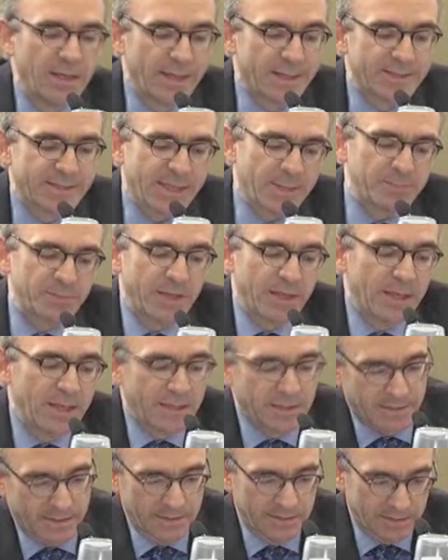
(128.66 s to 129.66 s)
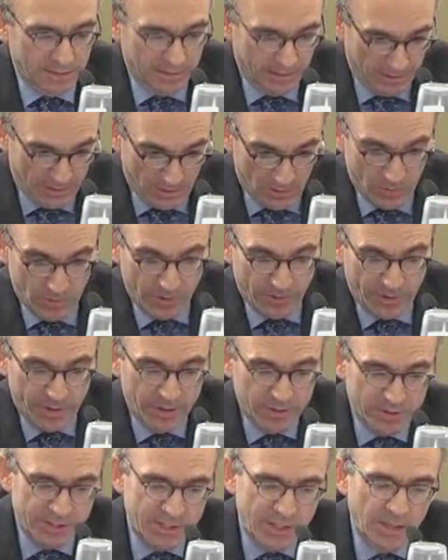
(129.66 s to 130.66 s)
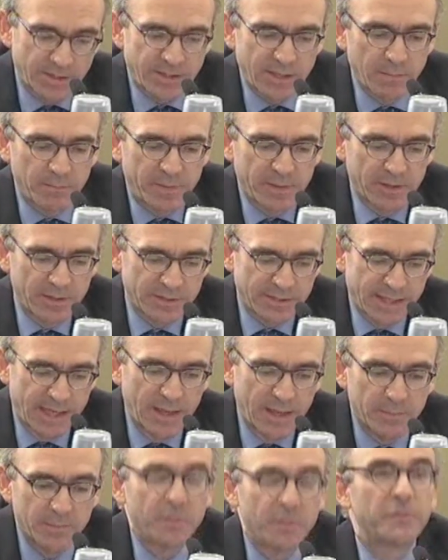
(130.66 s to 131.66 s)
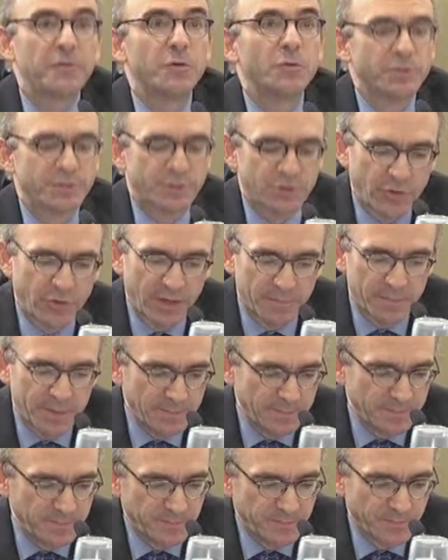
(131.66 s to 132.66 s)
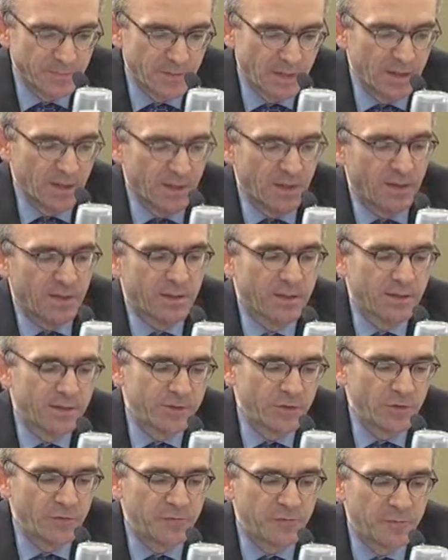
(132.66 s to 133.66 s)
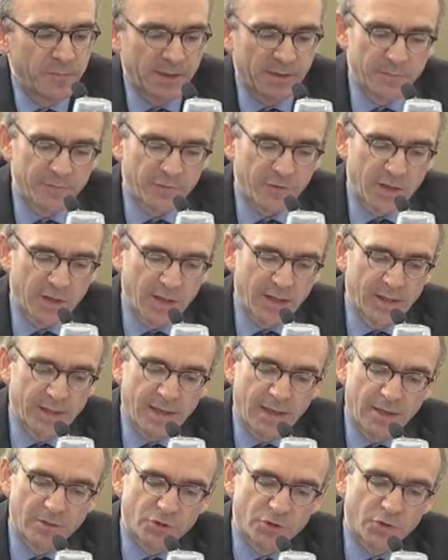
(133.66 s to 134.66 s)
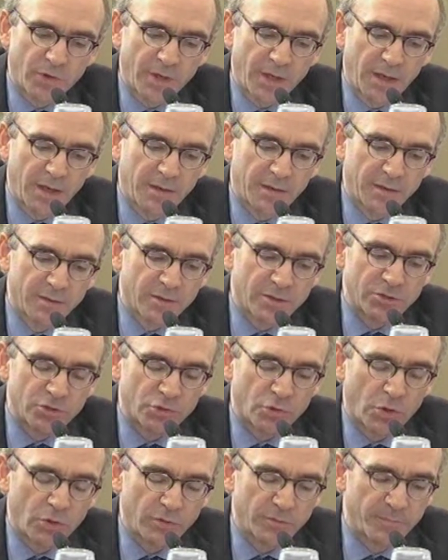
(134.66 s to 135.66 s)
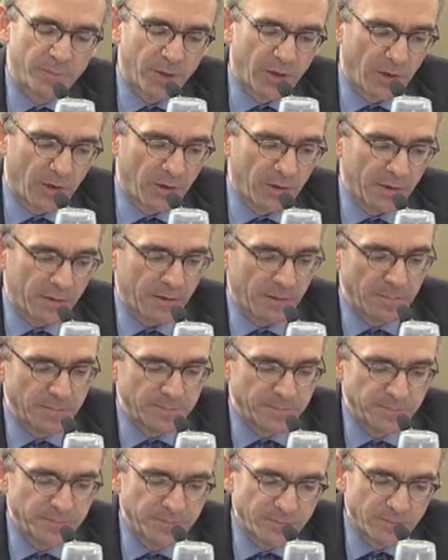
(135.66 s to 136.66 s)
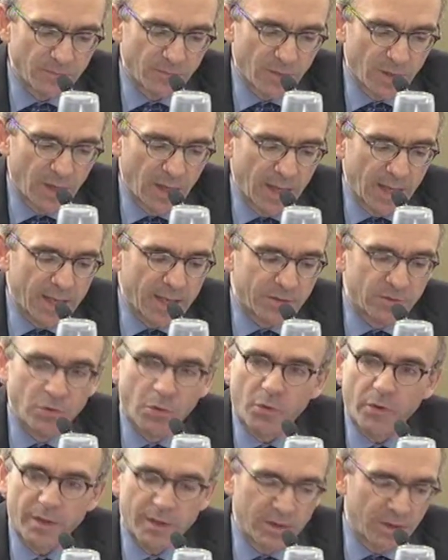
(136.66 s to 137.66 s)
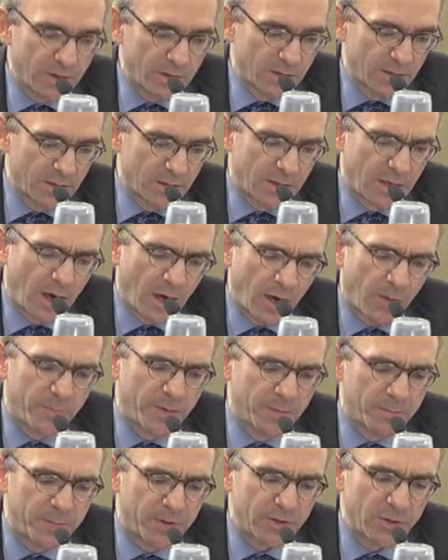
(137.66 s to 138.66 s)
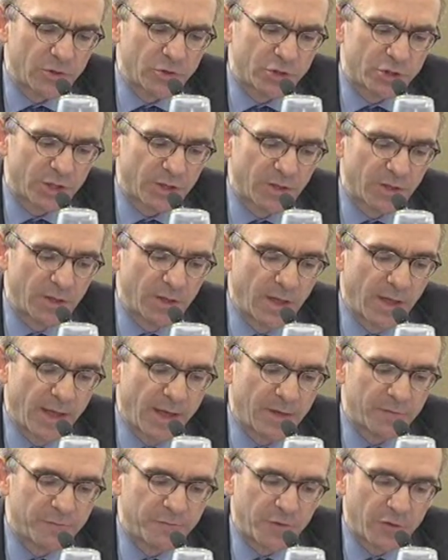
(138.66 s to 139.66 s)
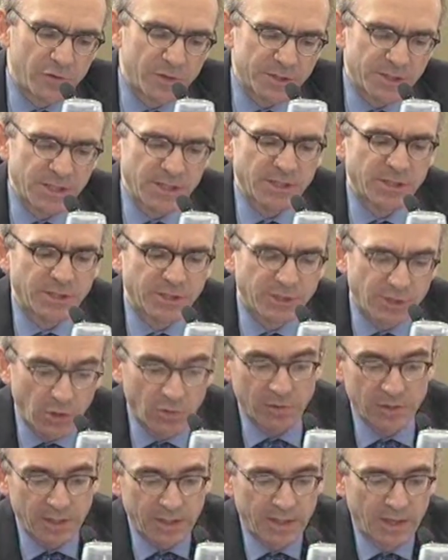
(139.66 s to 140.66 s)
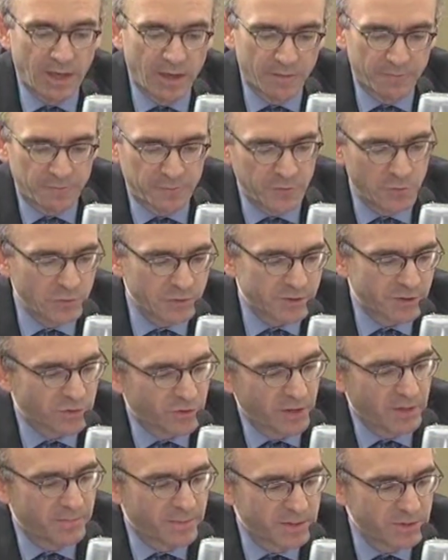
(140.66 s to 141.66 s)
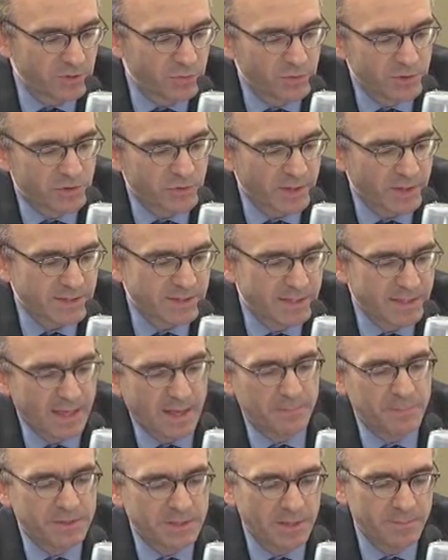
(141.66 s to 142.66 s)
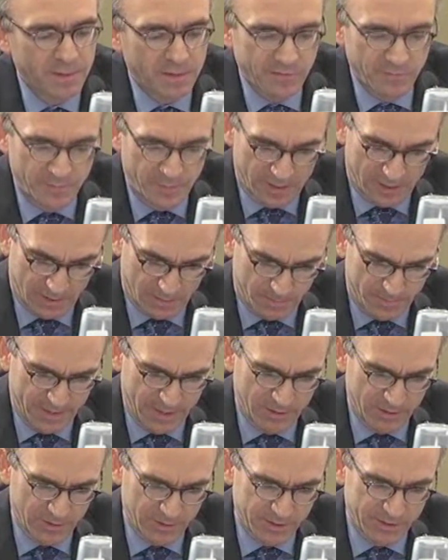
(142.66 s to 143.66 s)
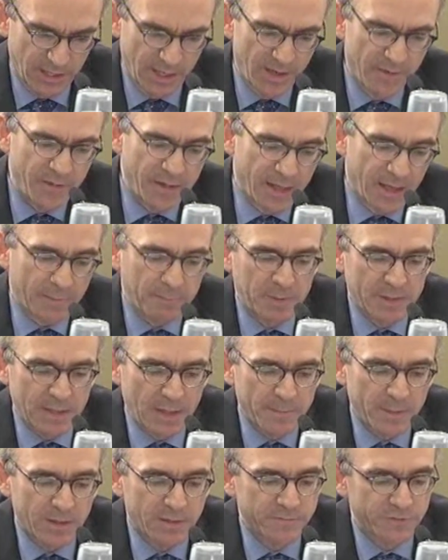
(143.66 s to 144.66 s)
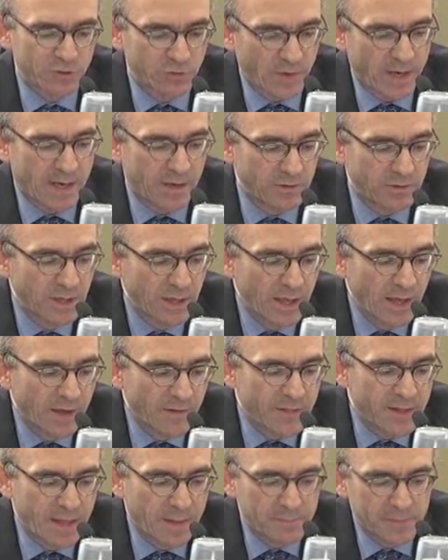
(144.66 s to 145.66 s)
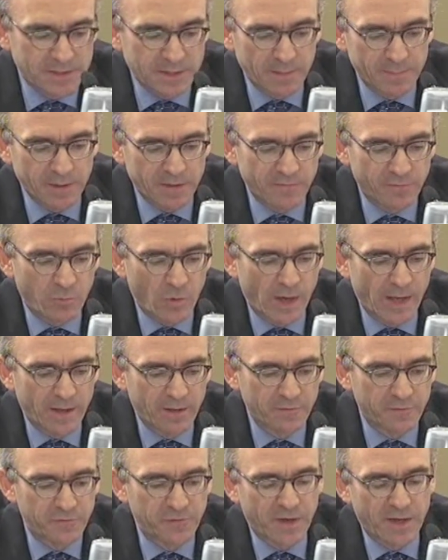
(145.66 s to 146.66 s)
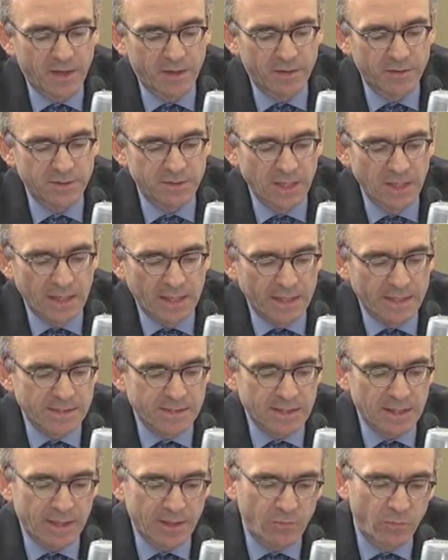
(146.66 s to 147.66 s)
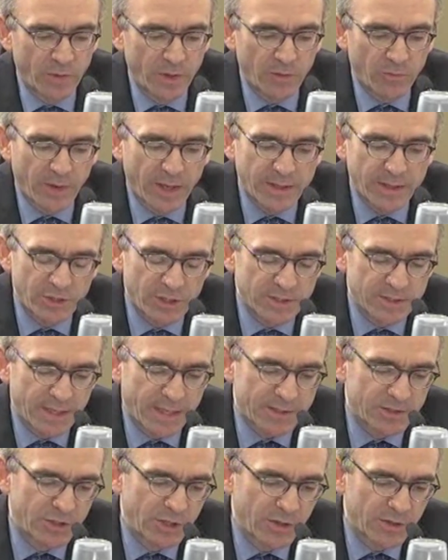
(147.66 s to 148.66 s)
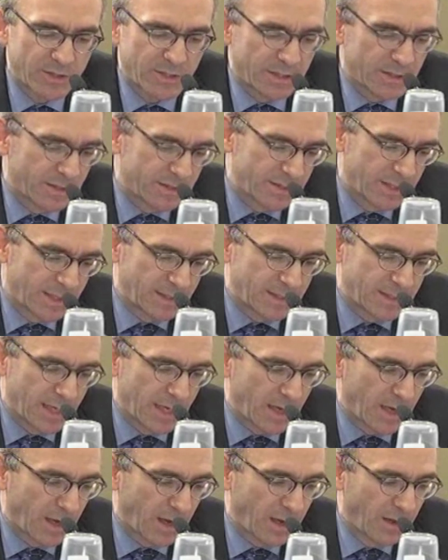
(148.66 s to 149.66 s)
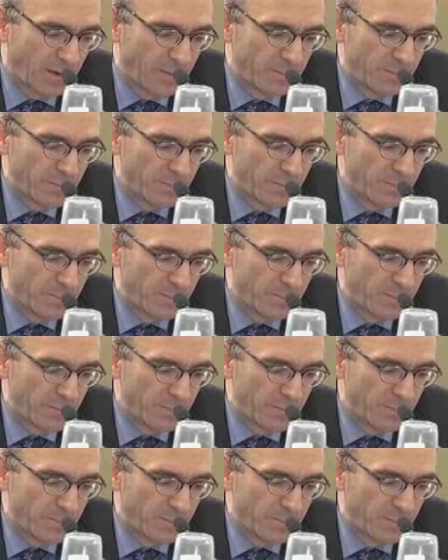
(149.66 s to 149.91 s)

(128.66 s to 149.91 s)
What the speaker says: Except it isn't. We are here discussing bills aimed at fuels treatment, a euphemism for cutting down trees and controlled burns. Ignoring carbon pollution and focusing solely on fuels treatment to address the epidemic of bark beetles, the epidemic of drought, the epidemic of wildfires is like rearranging deck chairs on the Titanic.